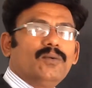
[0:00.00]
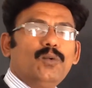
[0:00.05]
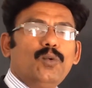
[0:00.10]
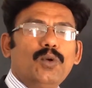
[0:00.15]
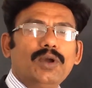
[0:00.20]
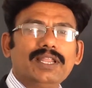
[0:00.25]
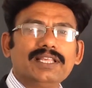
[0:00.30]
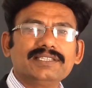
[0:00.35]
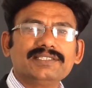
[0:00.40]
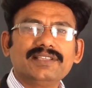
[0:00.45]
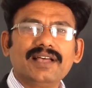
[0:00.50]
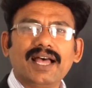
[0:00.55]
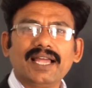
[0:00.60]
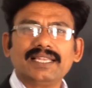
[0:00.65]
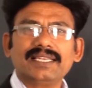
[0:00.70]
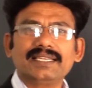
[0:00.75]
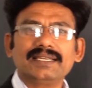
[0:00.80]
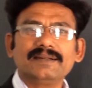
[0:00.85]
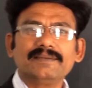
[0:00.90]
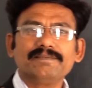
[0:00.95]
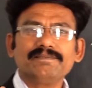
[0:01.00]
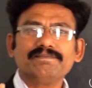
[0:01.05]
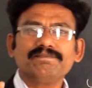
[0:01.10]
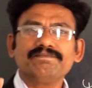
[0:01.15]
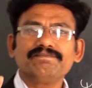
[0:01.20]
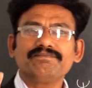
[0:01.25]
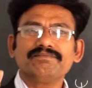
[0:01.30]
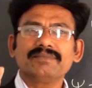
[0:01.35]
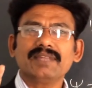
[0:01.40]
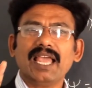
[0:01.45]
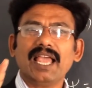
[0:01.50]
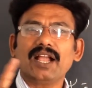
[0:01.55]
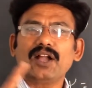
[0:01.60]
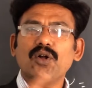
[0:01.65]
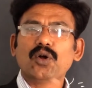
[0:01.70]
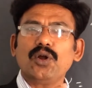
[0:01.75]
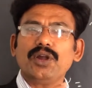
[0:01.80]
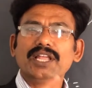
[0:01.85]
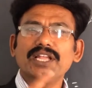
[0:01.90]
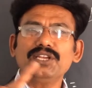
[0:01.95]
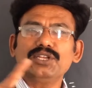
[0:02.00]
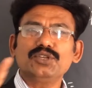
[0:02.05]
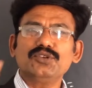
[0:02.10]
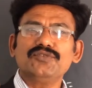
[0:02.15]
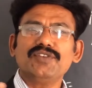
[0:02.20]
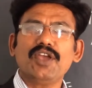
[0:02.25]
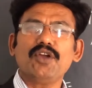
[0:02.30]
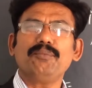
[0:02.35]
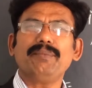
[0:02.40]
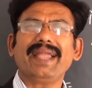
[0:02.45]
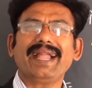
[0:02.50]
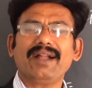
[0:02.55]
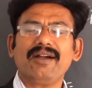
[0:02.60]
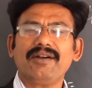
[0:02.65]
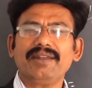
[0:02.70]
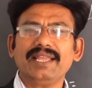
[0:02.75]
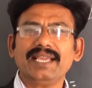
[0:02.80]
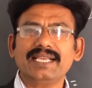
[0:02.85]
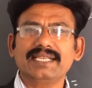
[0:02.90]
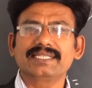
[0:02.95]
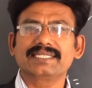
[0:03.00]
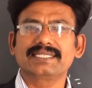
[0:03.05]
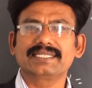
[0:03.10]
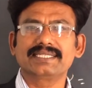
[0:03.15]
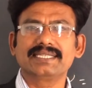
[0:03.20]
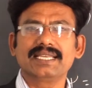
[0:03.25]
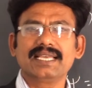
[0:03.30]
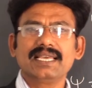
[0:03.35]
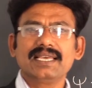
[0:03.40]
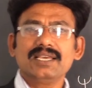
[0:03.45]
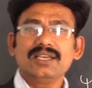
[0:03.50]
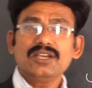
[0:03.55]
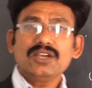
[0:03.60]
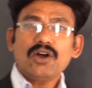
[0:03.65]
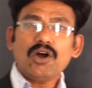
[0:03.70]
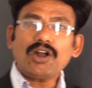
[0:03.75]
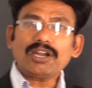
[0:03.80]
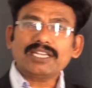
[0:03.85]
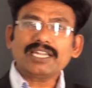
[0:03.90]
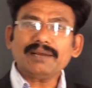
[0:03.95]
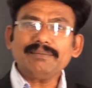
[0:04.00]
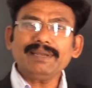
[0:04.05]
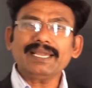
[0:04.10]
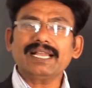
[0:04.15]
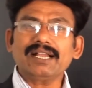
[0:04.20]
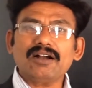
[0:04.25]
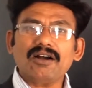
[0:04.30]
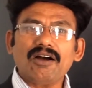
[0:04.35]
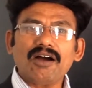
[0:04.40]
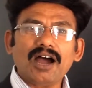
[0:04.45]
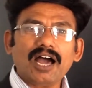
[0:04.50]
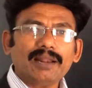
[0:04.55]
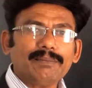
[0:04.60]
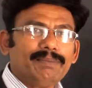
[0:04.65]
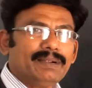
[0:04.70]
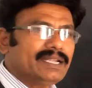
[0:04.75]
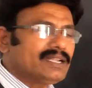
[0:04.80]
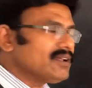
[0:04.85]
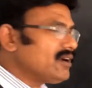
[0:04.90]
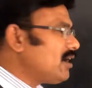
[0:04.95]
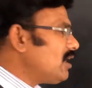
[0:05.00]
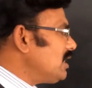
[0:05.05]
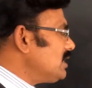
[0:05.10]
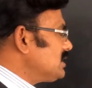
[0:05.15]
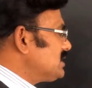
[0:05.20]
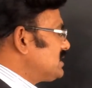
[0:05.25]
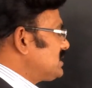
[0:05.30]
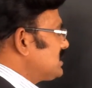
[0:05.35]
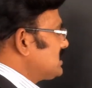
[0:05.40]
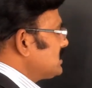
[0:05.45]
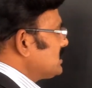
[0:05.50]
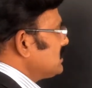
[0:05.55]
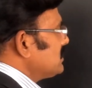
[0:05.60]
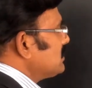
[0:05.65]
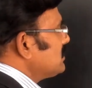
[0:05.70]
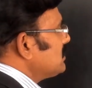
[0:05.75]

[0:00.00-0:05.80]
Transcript: What is that? According to wave mechanics, atomic orbitals